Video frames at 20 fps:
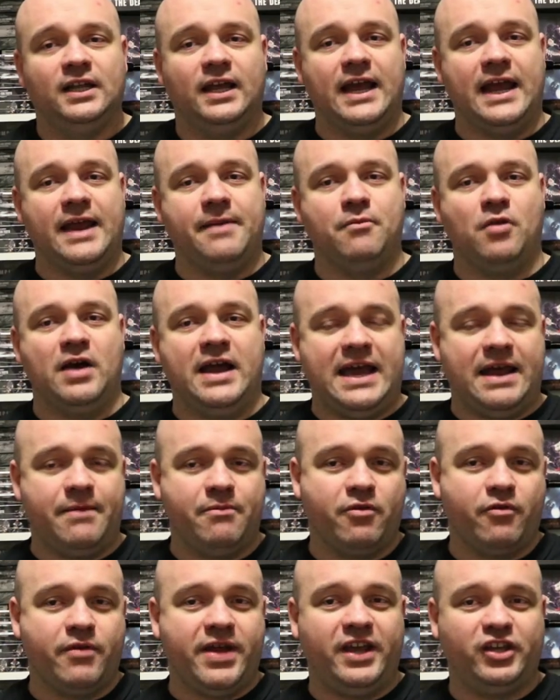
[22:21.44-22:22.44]
and my
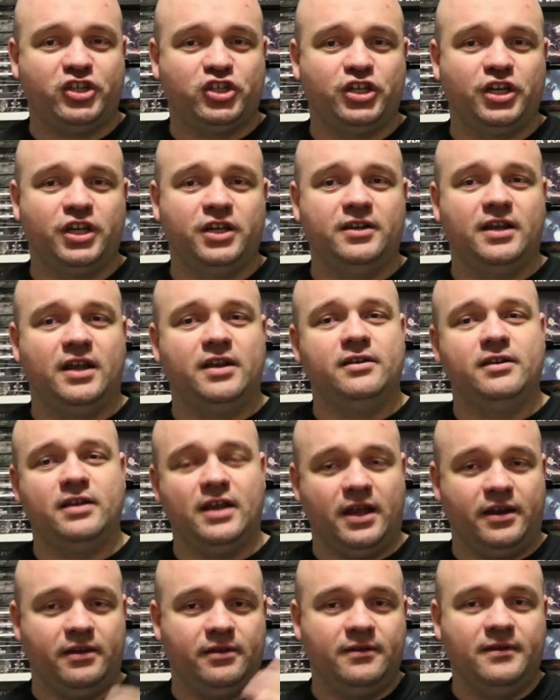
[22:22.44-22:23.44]
admiration. And,
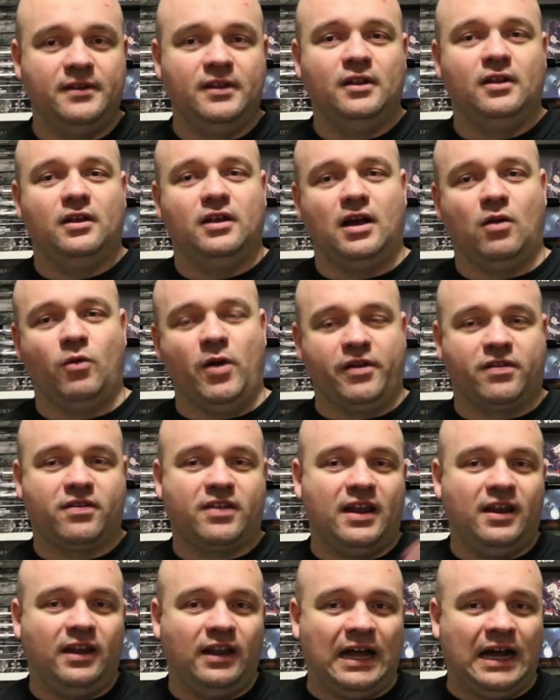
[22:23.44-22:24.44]
and I won't
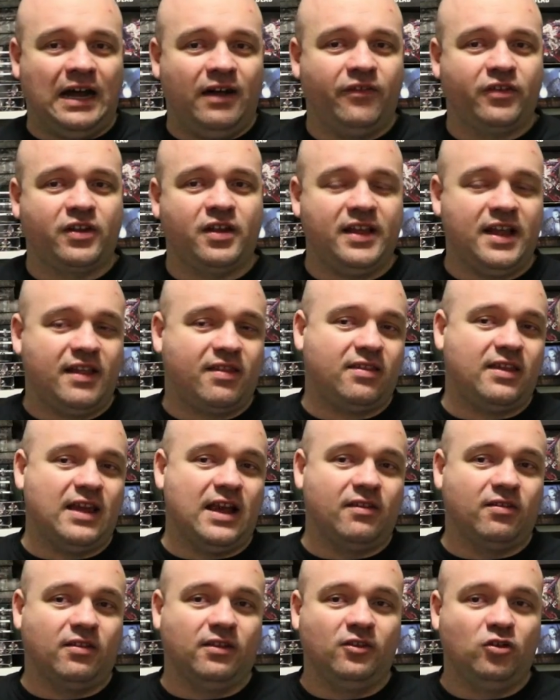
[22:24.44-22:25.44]
say love, because that
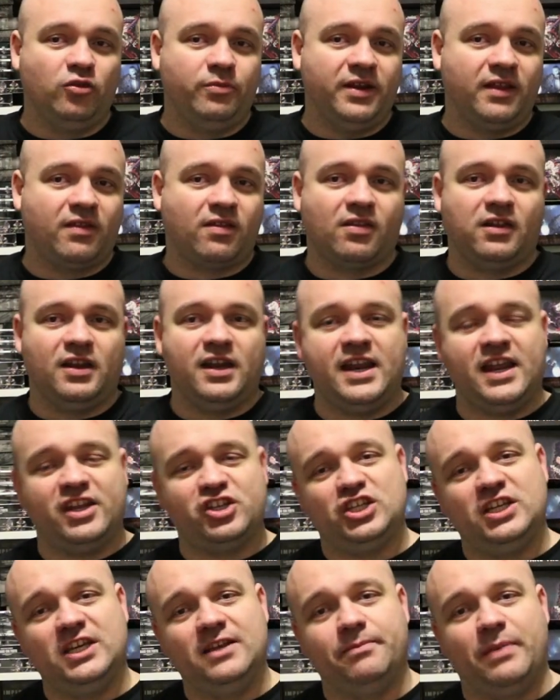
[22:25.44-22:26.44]
sounds a little bit
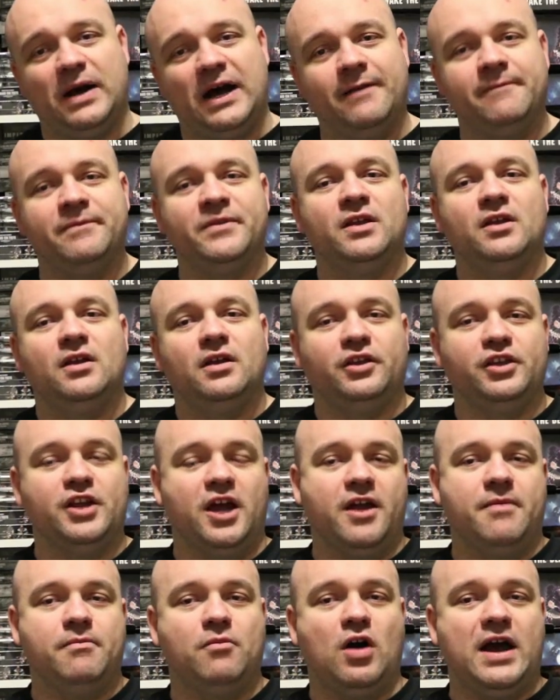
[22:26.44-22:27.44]
Slaanesh-y, but, you
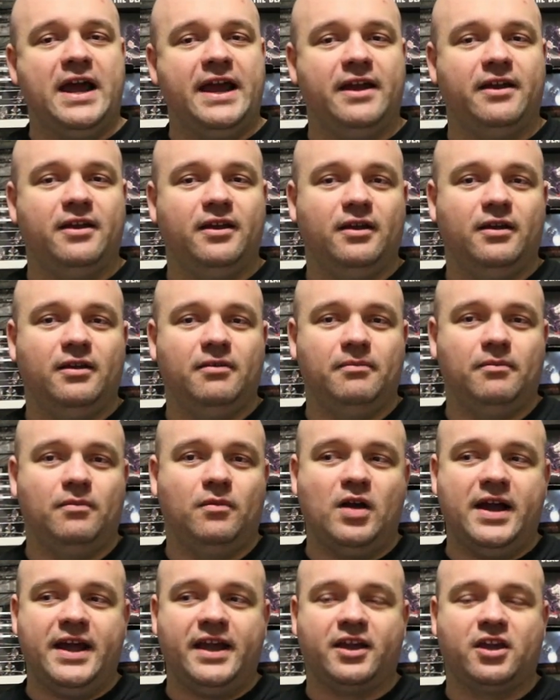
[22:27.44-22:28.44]
know, my
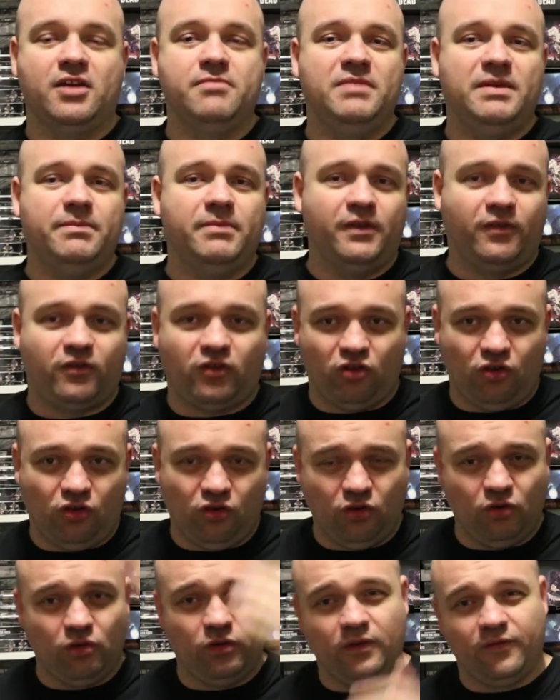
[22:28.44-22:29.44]
my commitment to
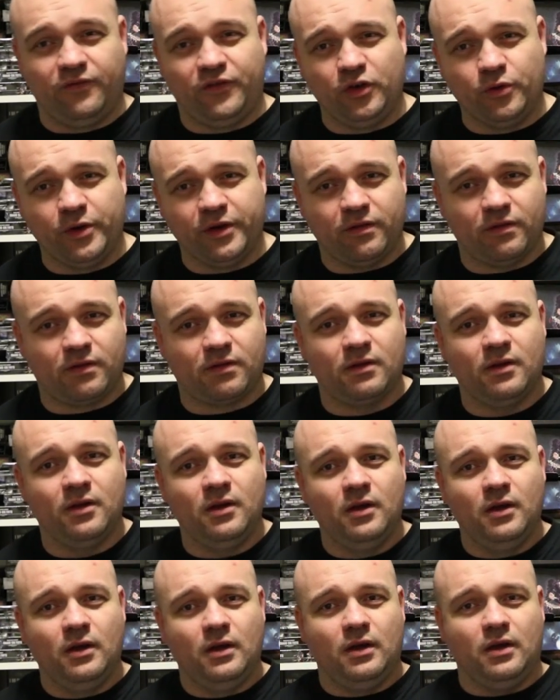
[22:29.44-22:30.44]
you, the viewers,
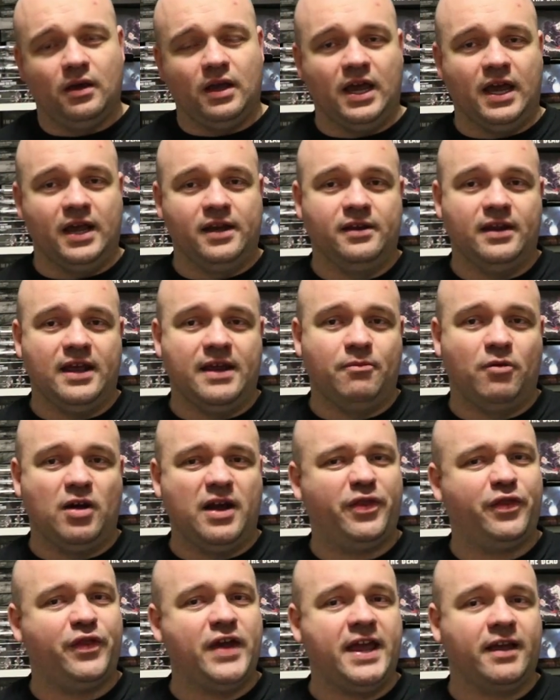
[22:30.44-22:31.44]
and, and my
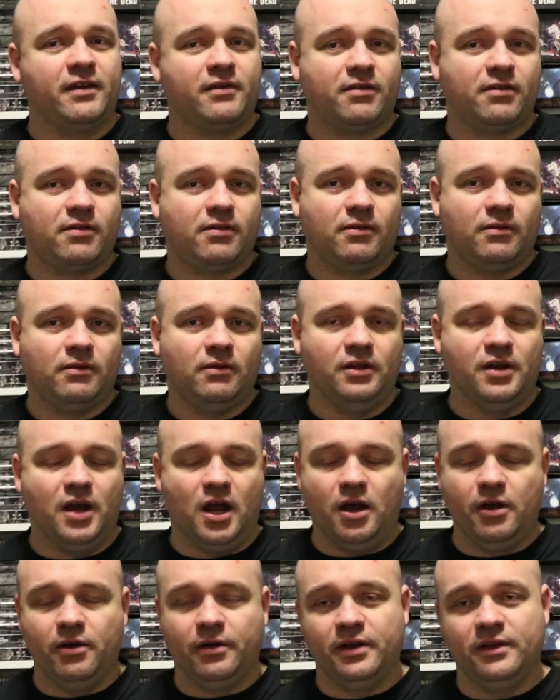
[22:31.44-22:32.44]
thanks, you
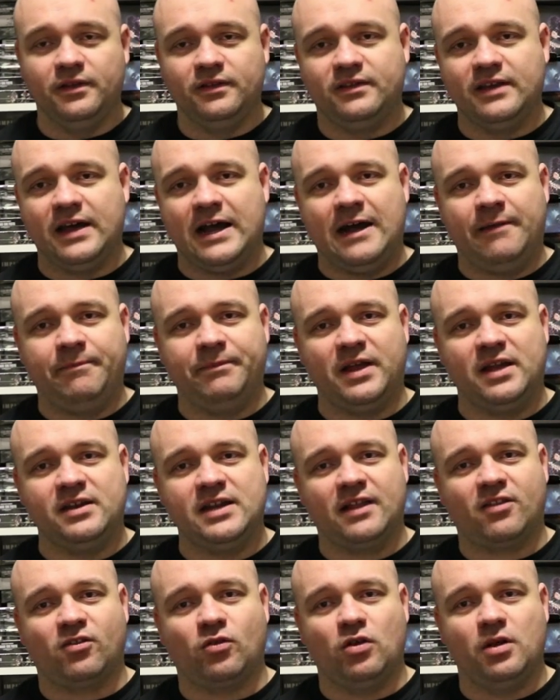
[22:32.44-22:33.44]
know, and um, and
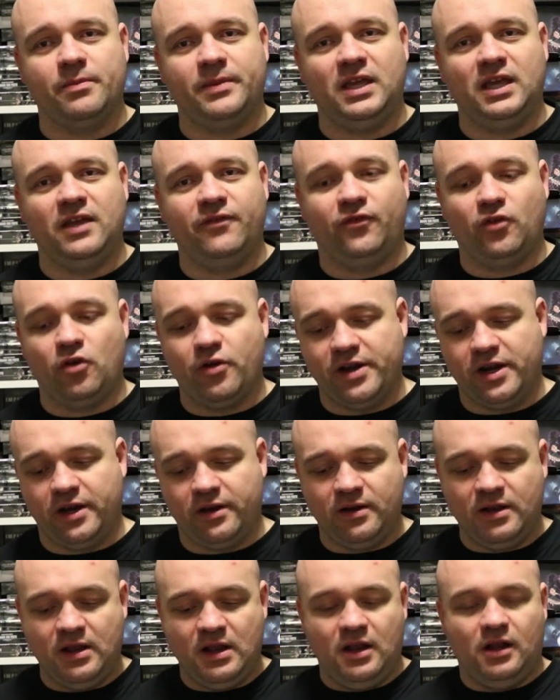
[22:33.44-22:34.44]
that's what I'm here for. And,
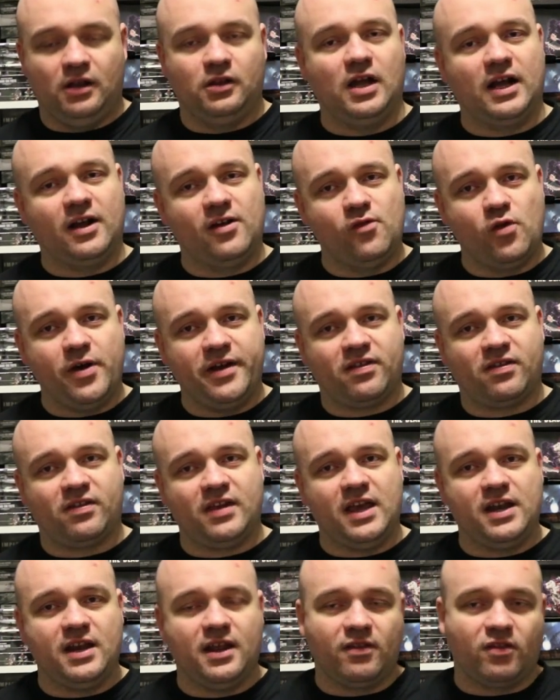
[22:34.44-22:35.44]
and like I've always
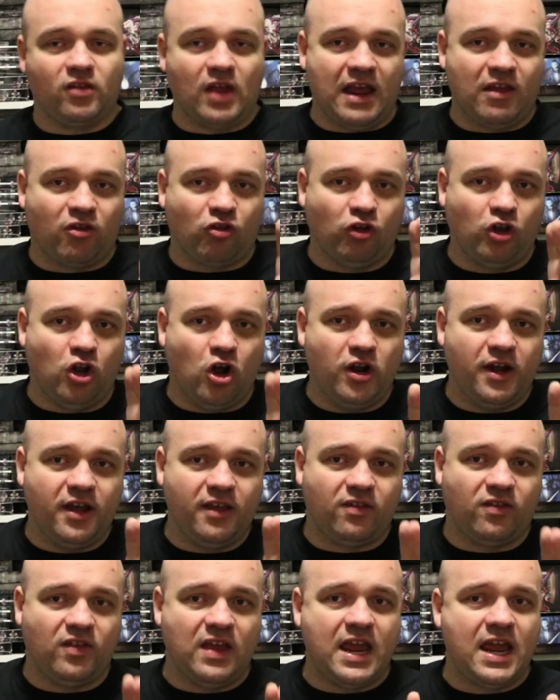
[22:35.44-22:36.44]
said, as, as long
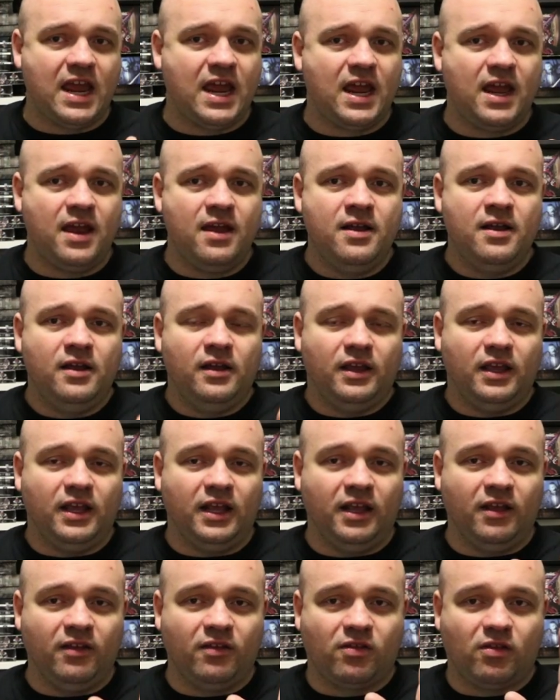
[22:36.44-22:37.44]
as there
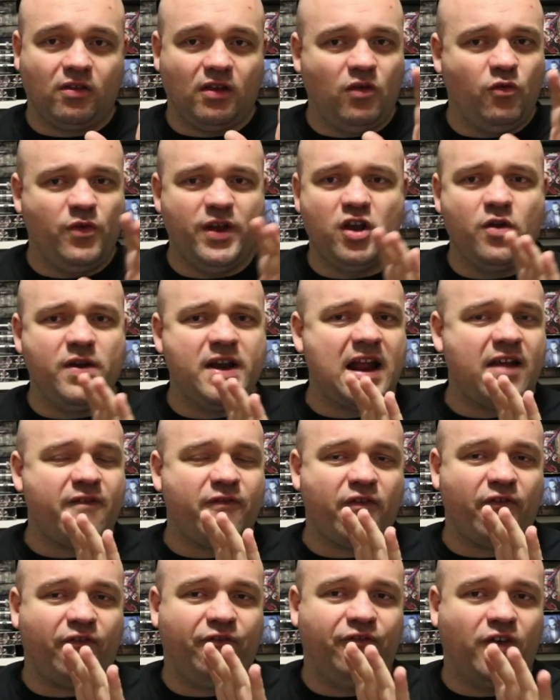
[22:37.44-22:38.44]
is, we're going to have
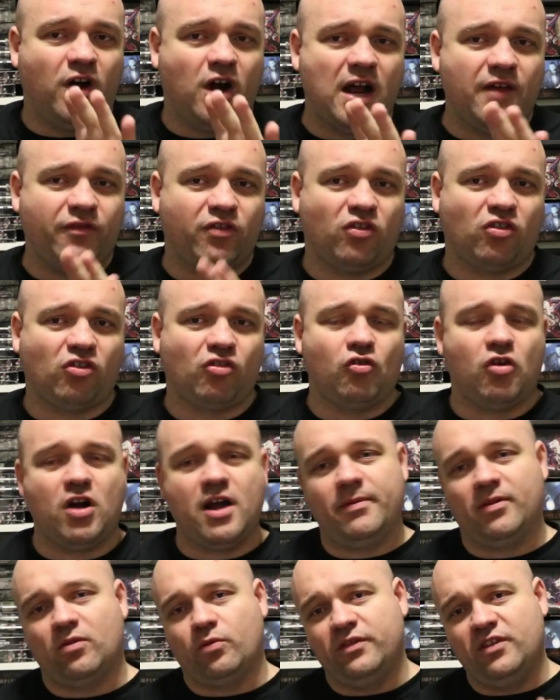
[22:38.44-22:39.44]
five
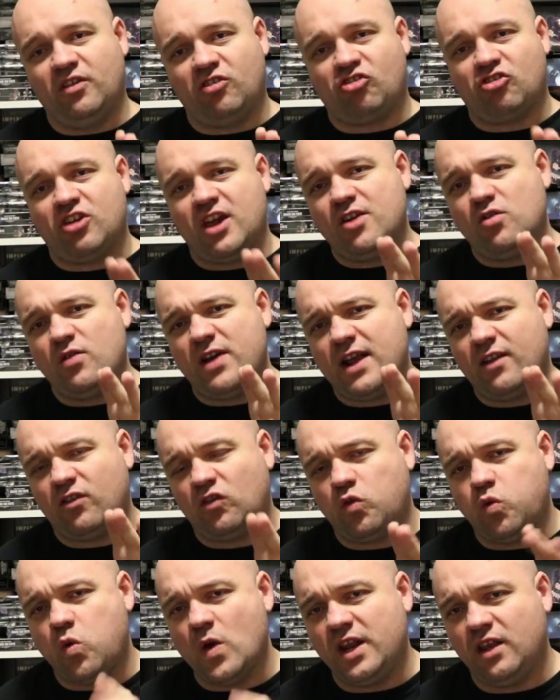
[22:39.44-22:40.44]
subscribers. When this channel had
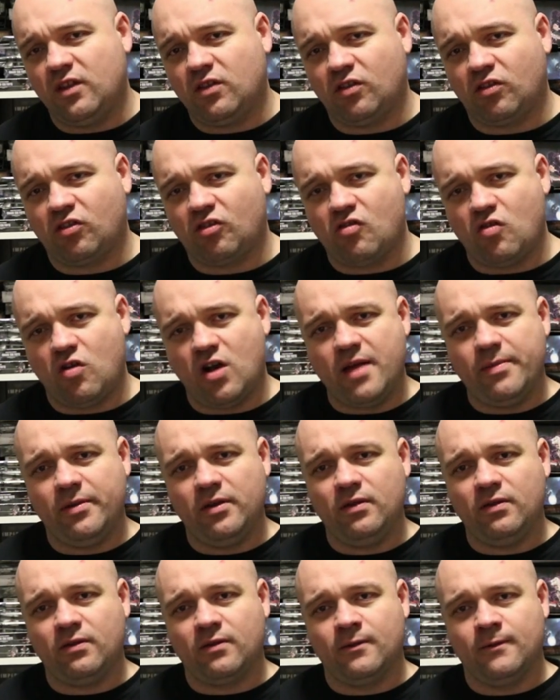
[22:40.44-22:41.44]
twenty
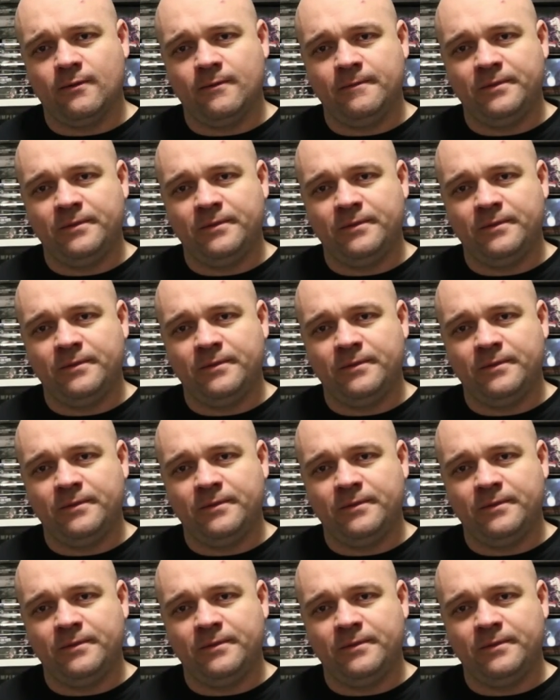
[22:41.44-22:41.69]
subscribers,